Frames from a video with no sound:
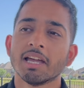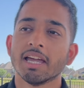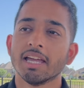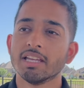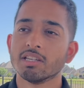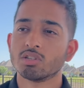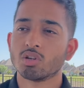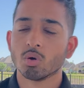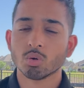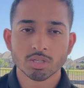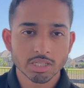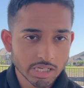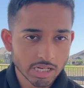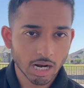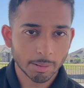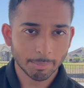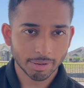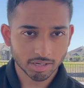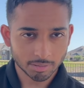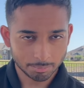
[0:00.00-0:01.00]
is go sit
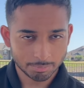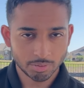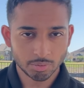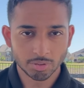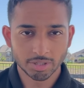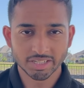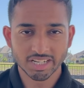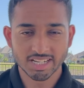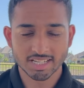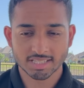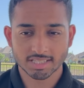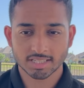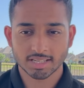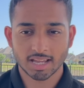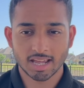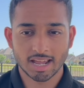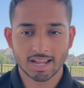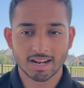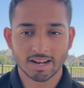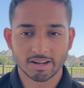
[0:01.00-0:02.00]
at my computer desk
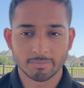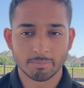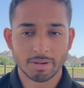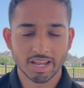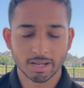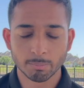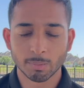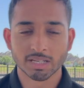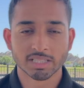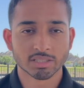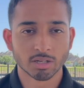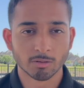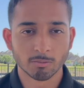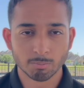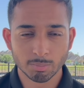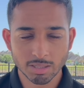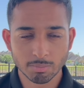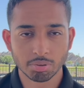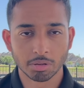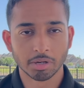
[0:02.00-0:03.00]
and make myself
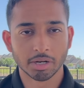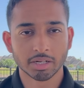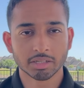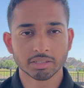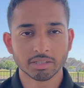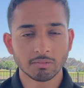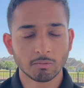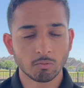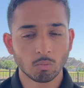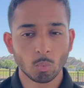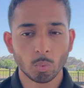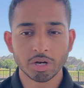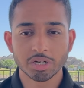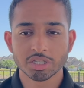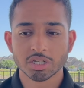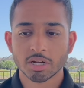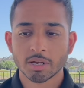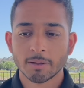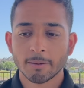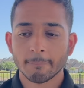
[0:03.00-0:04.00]
be productive,
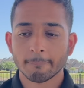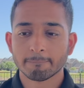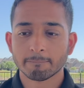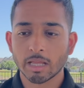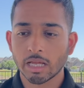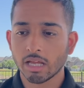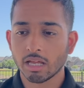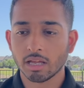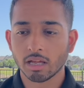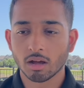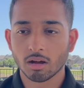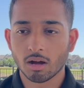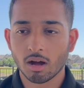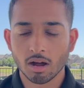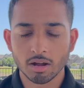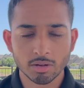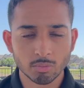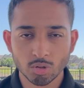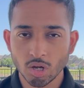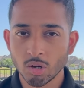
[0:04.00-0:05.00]
which
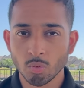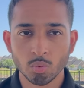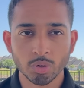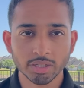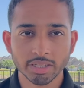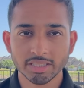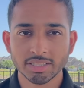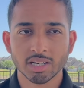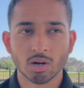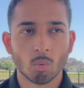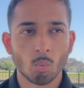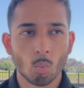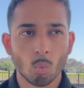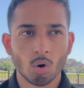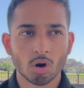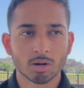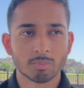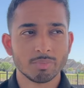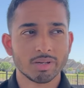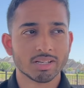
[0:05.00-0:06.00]
it, it, really didn't
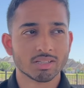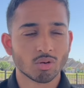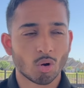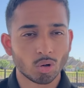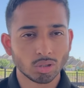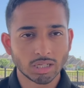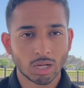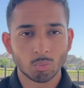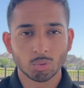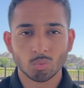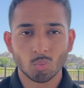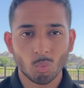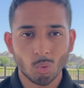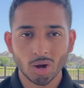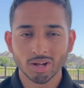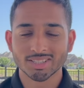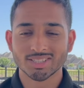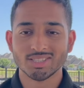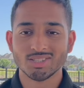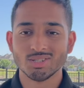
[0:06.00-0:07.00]
work because all I would
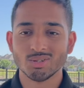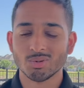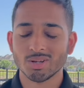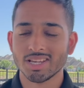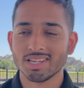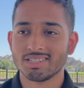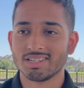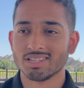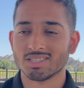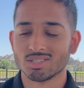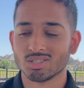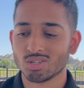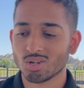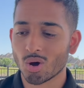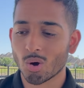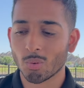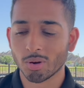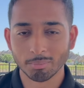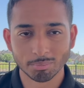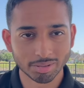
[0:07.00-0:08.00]
want to do is just
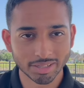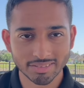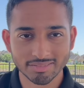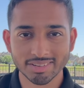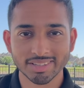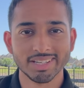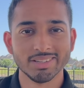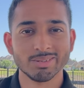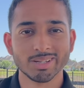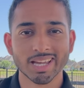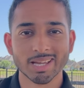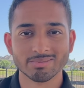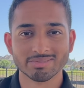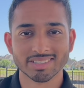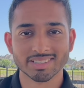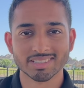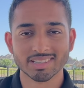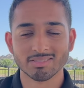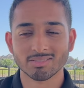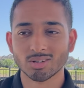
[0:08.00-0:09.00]
go and play video games
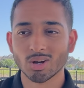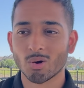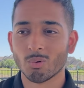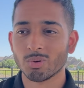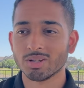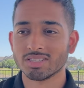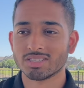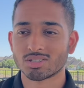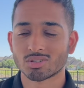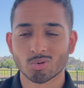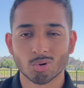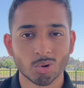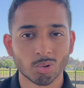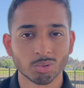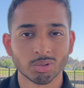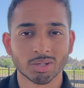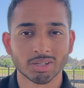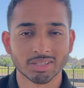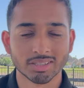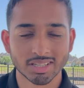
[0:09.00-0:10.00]
and stuff, go and
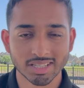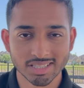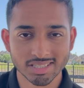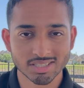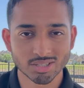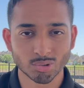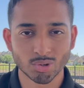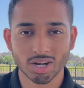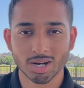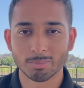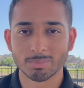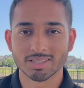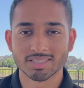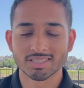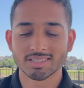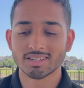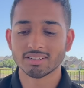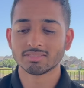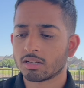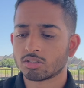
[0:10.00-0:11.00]
scroll on Instagram and
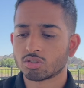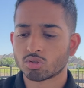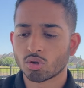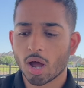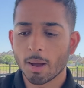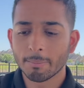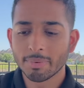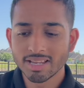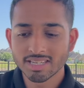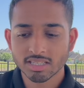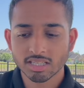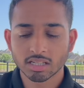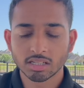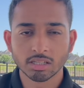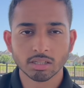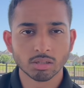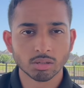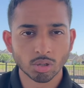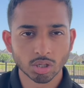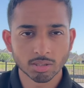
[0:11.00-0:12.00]
stuff. So I basically
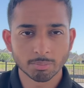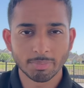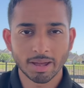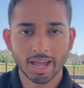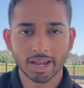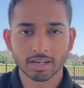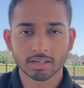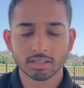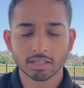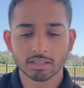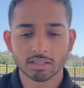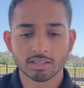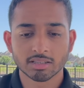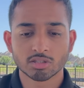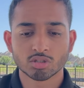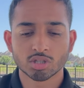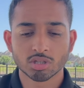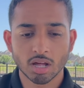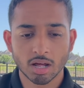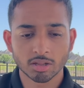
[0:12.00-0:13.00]
looked back and
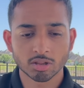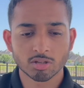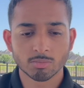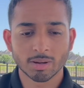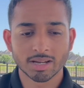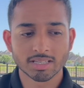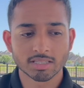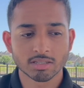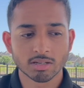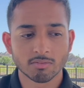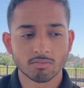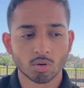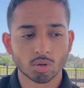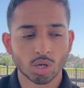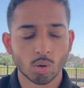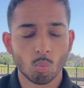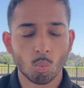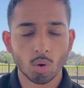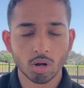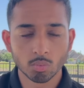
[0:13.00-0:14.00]
thought to myself,
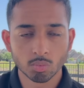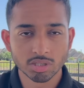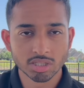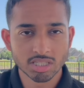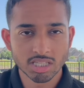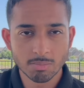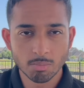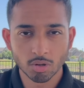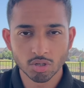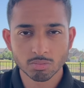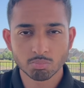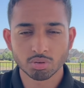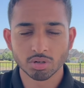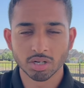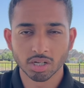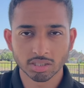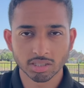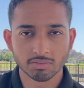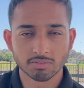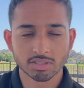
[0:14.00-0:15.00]
okay, when was the most
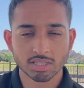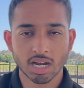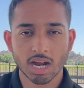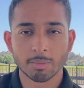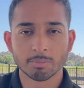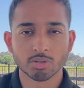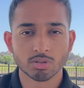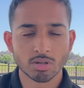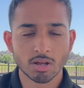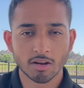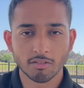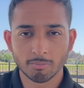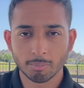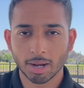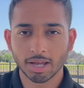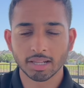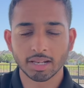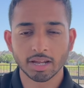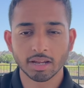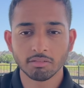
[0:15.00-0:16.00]
productive time of
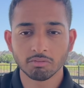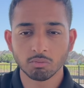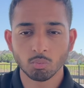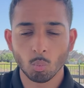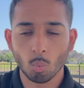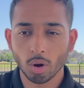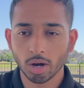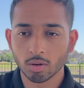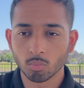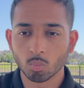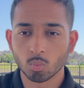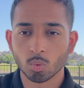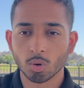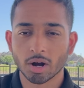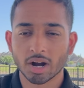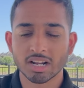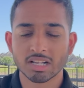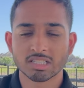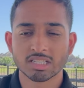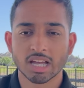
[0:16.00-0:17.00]
my life? When
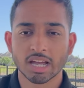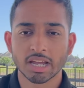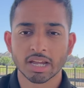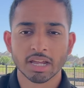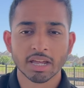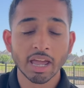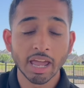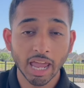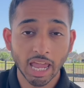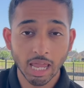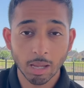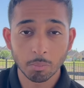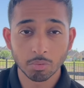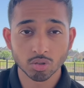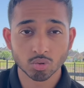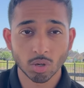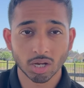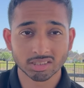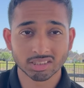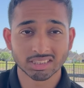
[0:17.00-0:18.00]
was I able
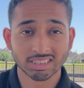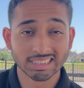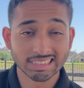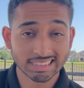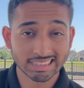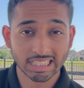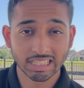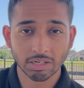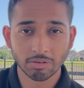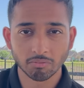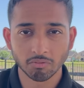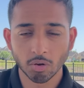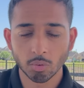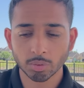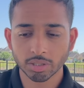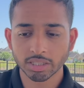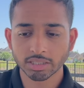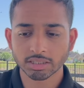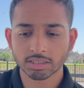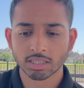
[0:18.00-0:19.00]
to actually sit and
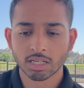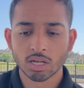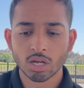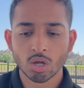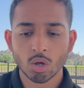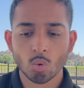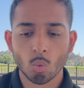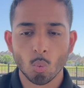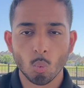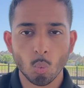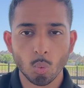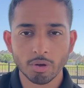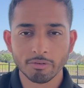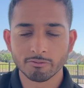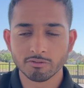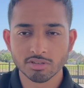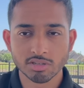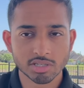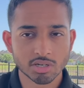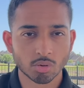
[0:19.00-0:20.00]
focus
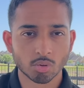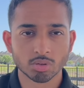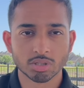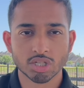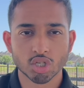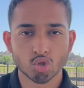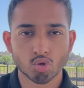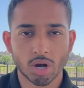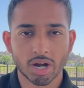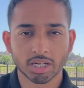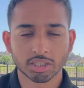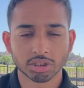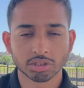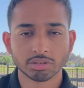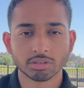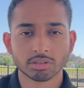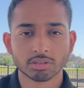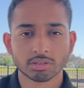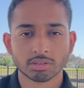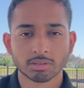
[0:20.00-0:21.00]
with zero
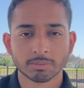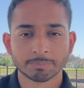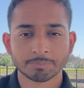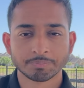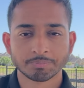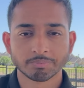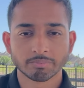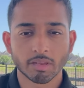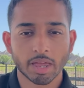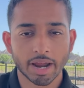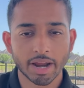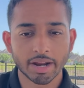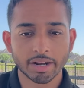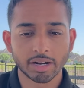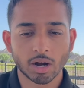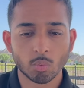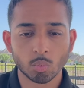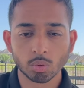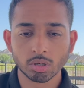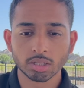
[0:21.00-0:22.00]
distractions? And
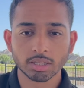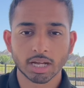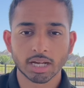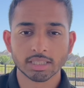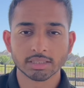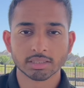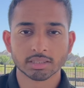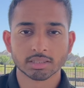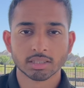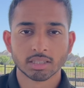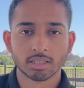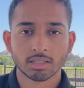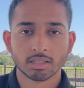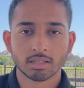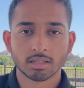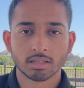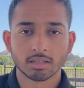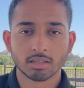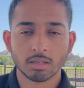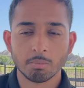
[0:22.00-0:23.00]
I realized
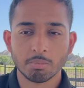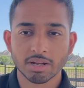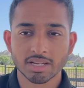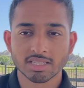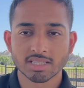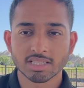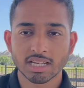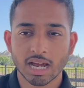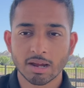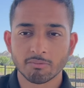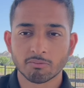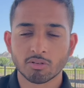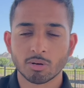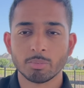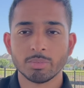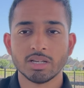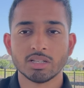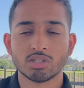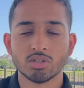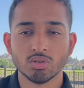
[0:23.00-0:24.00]
the best time for
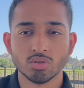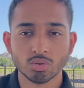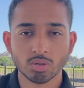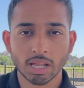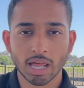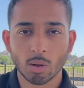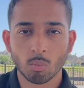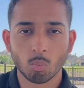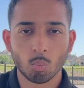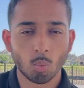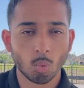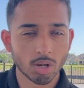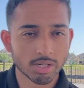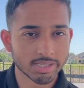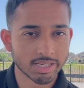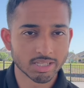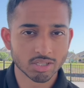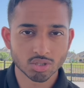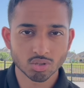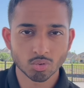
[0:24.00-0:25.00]
me to do that was
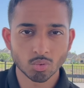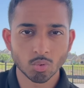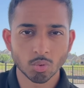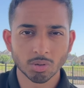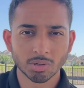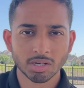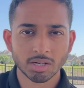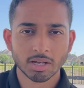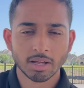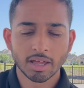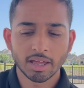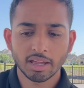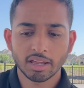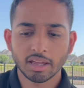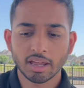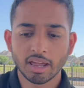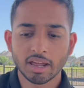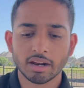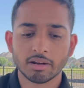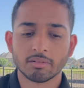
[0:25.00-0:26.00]
in school.
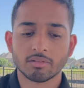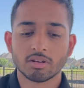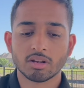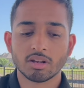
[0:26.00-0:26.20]
And